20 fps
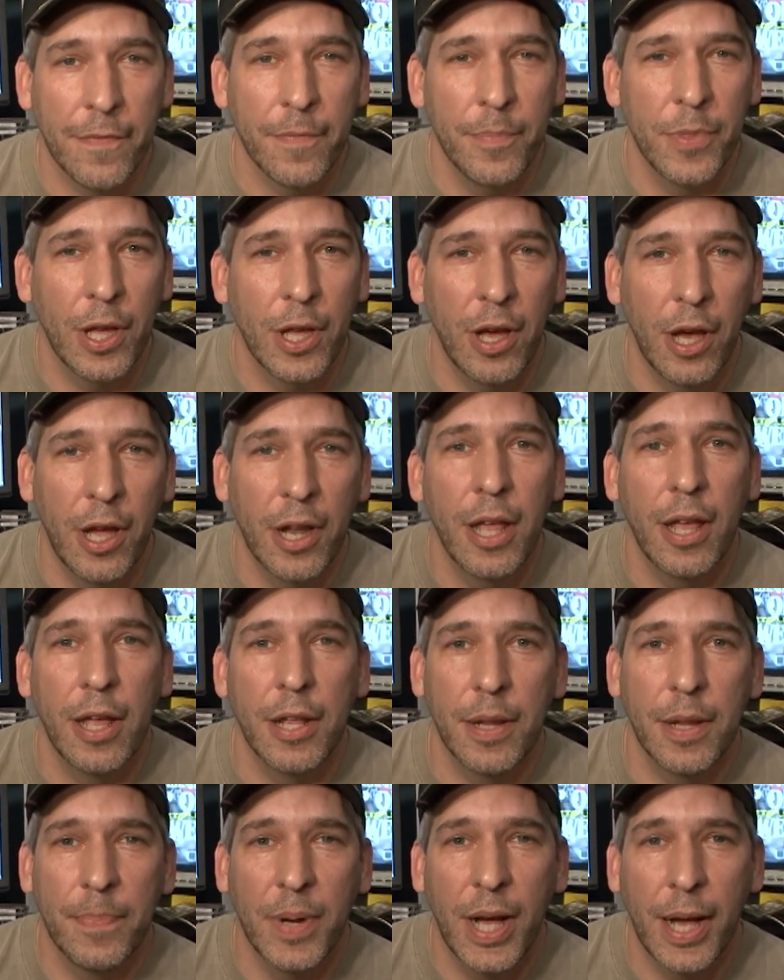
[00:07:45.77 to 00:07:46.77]
from the hunt
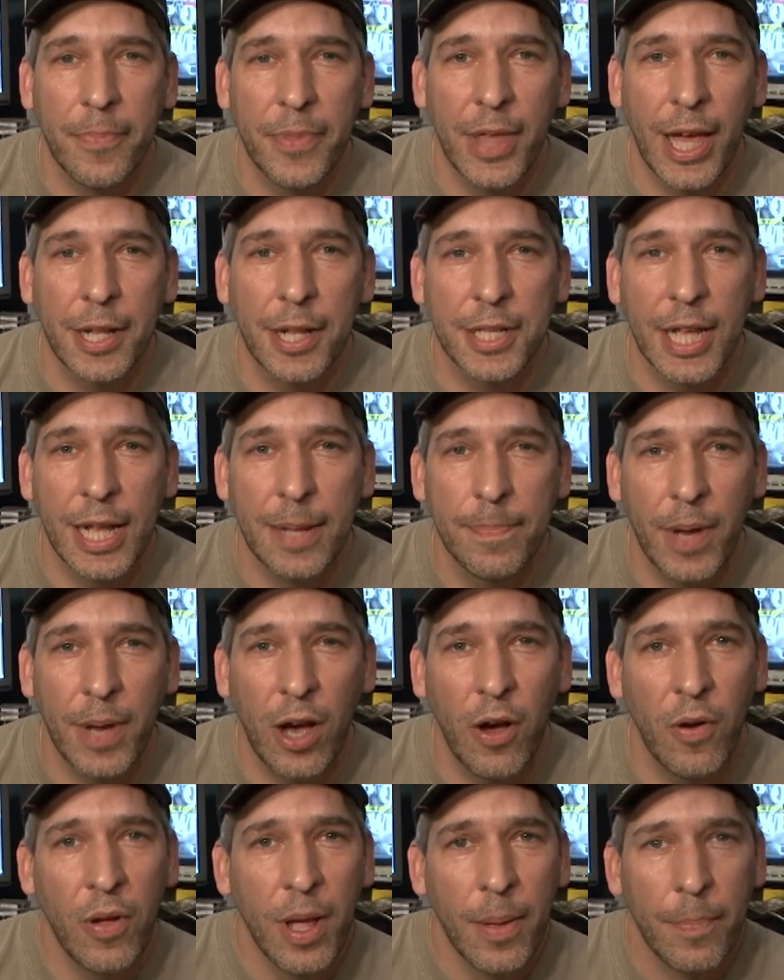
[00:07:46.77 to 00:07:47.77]
and you pop that tape
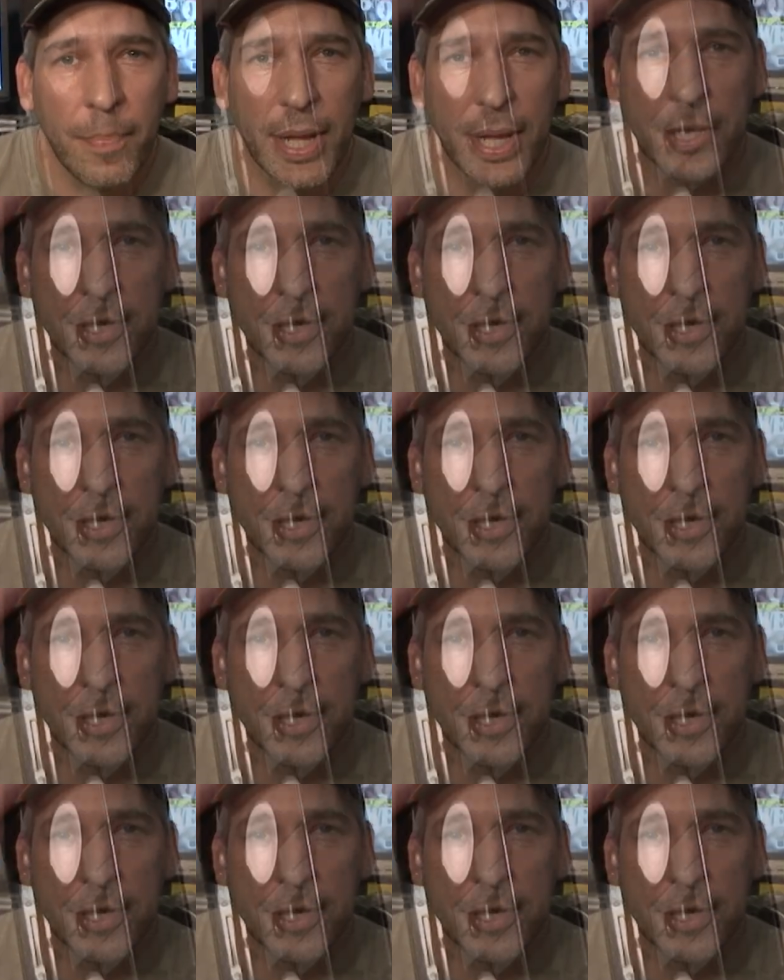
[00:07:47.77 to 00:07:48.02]
out, make